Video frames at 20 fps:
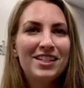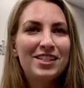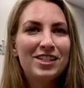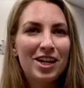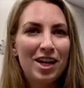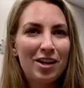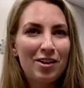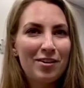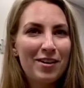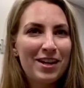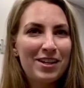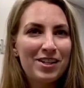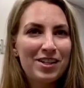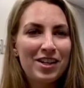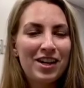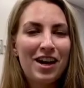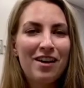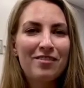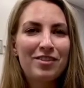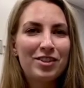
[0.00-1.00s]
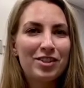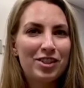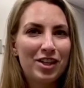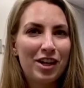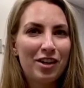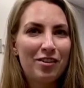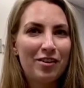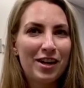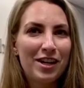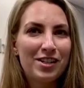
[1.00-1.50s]
Generation after
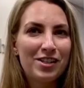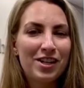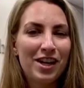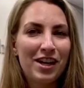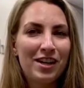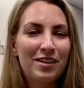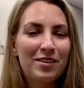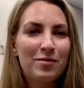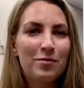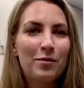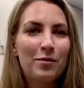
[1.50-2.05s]
generation,